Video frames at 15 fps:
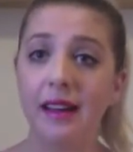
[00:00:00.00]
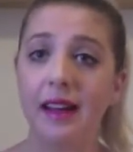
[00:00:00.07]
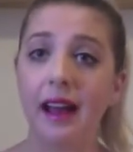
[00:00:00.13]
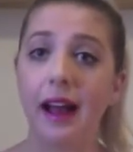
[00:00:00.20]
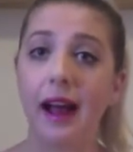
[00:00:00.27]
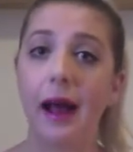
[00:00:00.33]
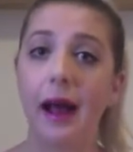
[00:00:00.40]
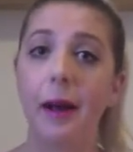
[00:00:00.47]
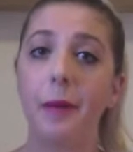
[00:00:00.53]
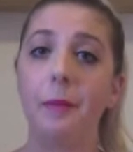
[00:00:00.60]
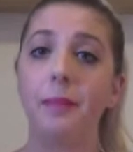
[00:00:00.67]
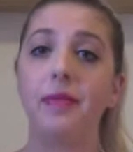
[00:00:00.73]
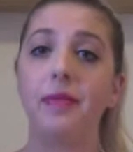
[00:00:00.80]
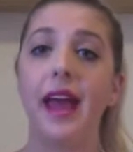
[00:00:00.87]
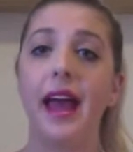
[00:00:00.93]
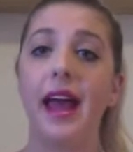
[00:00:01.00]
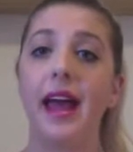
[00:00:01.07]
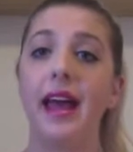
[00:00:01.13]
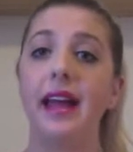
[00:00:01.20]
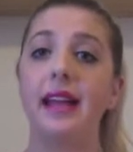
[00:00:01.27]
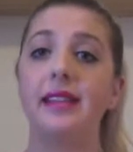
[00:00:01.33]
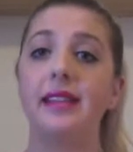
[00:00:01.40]

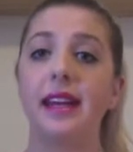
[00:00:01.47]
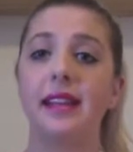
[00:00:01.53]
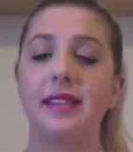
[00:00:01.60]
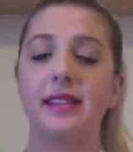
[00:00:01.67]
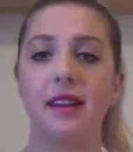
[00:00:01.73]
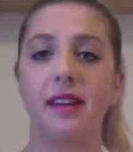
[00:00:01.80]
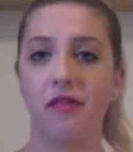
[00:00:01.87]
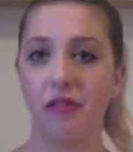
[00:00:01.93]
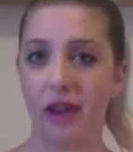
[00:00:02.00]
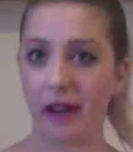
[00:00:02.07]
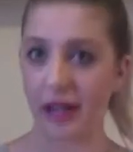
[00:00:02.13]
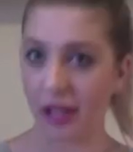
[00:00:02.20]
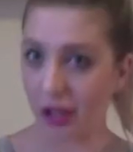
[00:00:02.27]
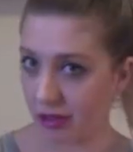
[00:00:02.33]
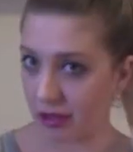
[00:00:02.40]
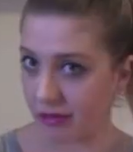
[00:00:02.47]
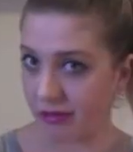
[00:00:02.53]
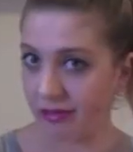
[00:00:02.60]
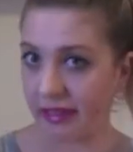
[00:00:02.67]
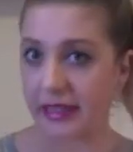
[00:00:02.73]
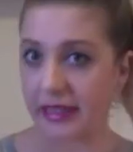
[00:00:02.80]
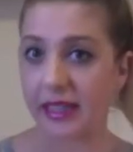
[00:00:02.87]
and it's very
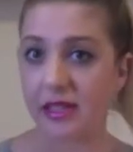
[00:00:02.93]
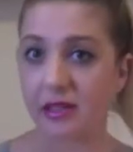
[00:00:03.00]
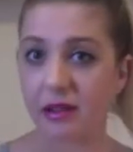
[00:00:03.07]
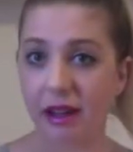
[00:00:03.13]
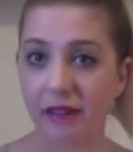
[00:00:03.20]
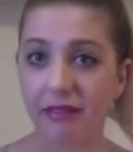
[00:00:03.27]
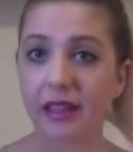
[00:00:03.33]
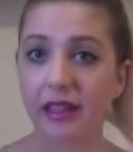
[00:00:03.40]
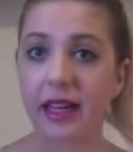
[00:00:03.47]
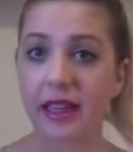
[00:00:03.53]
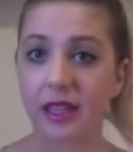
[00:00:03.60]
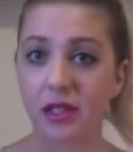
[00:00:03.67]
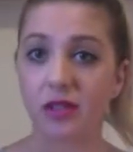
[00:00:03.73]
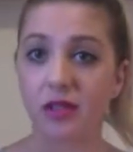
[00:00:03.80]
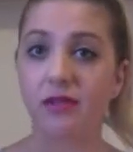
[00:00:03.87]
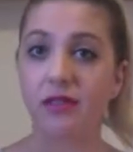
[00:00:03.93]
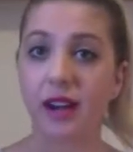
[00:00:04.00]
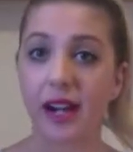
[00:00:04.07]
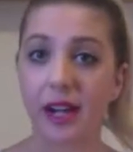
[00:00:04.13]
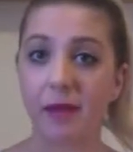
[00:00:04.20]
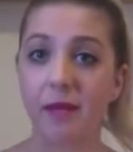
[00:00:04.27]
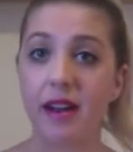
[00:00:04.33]
user-friendly. So I feel like this is
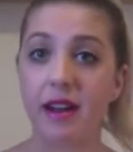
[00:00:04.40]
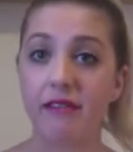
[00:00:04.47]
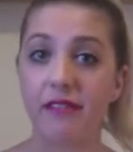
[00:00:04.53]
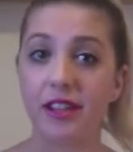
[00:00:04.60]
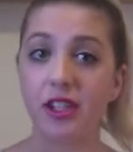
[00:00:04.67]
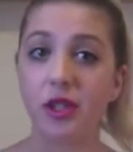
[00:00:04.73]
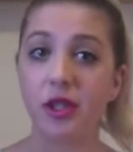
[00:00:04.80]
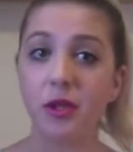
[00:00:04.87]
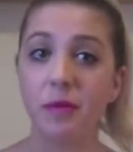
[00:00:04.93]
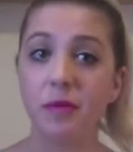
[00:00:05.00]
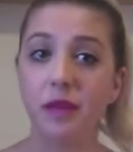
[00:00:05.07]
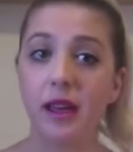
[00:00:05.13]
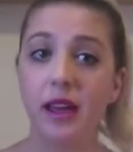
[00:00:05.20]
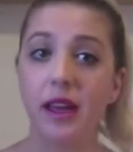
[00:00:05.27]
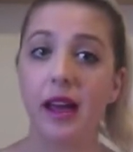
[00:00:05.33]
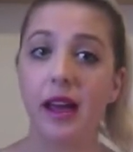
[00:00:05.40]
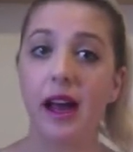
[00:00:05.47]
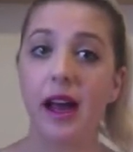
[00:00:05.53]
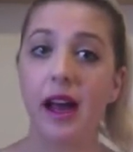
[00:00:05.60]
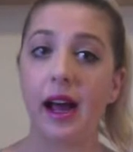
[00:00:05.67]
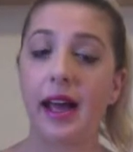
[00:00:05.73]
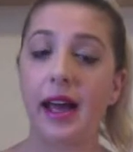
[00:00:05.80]
very beneficial
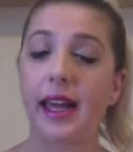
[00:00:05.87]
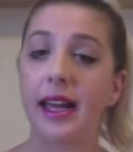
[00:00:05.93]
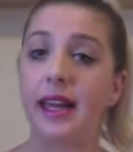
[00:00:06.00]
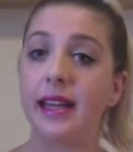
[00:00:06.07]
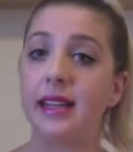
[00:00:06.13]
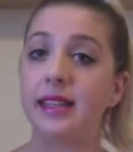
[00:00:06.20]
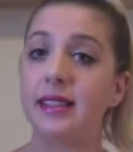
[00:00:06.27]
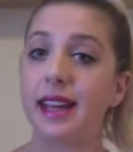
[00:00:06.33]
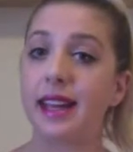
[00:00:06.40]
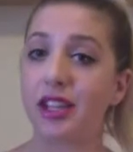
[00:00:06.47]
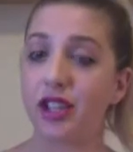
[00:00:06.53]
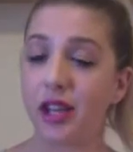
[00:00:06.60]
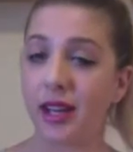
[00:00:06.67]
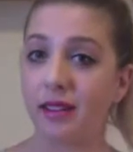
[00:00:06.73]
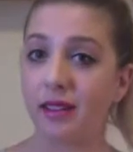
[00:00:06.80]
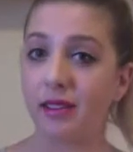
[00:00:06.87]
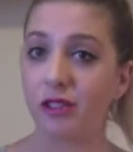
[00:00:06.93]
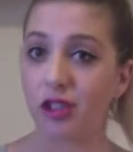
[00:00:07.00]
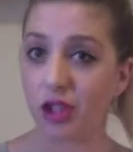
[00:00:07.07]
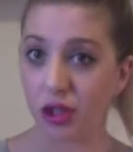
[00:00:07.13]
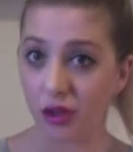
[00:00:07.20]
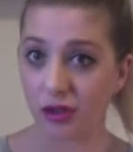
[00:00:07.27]
in
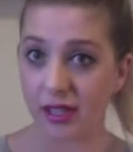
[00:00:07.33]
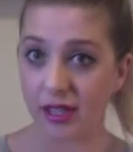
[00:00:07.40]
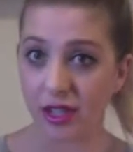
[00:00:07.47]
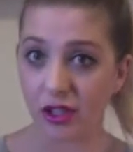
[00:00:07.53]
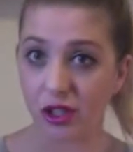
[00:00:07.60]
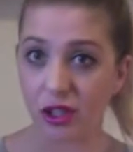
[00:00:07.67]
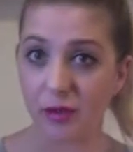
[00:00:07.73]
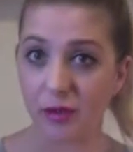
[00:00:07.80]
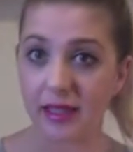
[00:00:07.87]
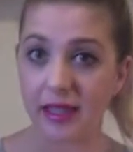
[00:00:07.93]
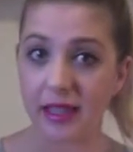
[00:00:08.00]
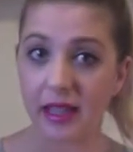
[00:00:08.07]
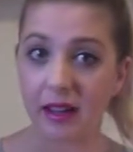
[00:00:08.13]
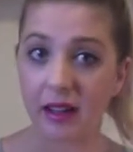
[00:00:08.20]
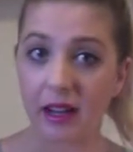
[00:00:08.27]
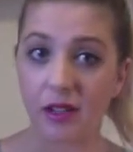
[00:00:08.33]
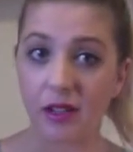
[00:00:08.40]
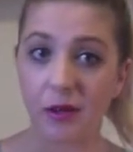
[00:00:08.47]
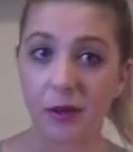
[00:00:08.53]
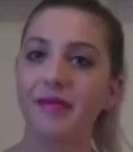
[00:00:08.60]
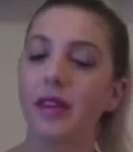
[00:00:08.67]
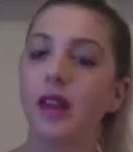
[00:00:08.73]
teaching tuned instruments in the
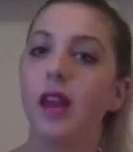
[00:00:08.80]
classroom.